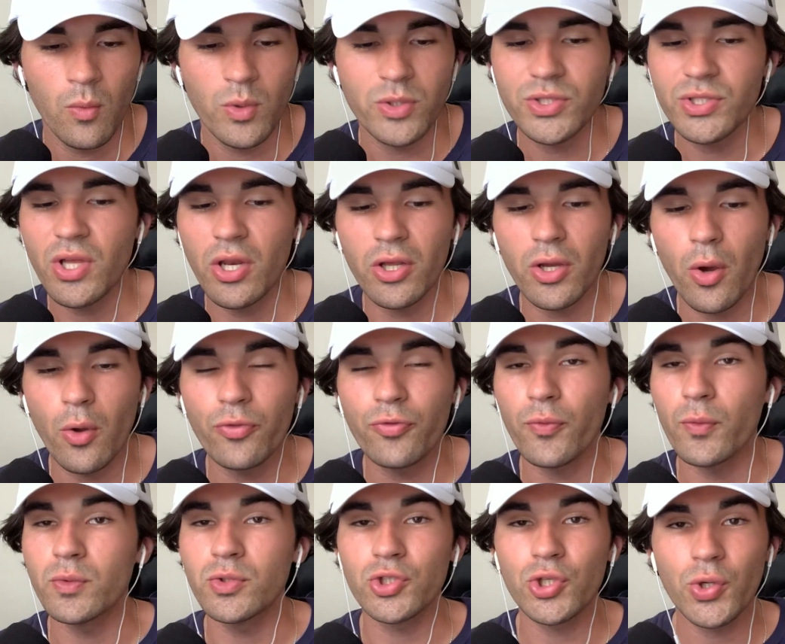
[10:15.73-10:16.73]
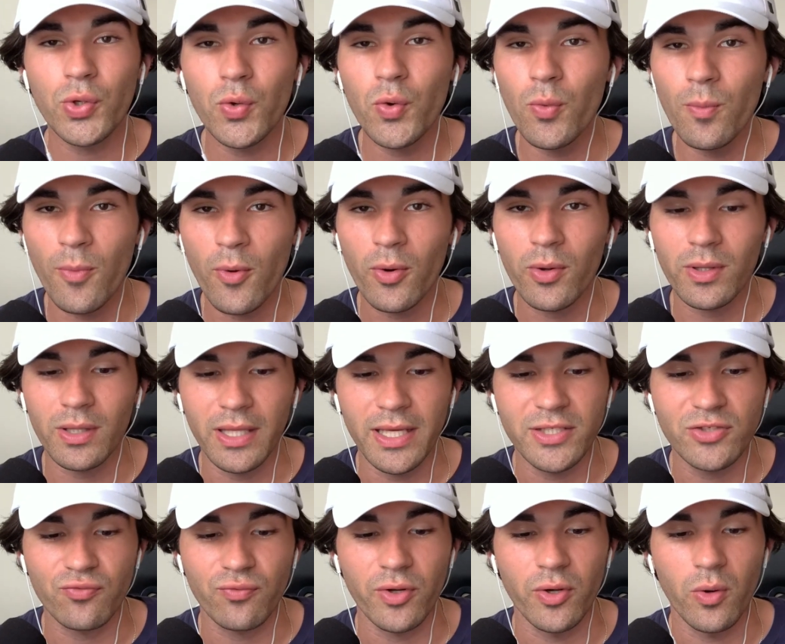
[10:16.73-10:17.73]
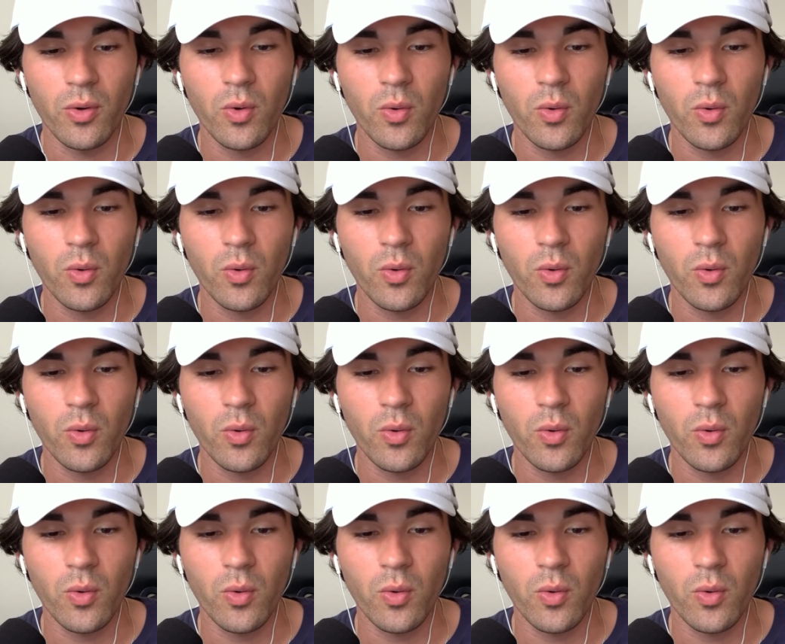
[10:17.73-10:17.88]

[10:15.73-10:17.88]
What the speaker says: We're just going to go through 2 more lists real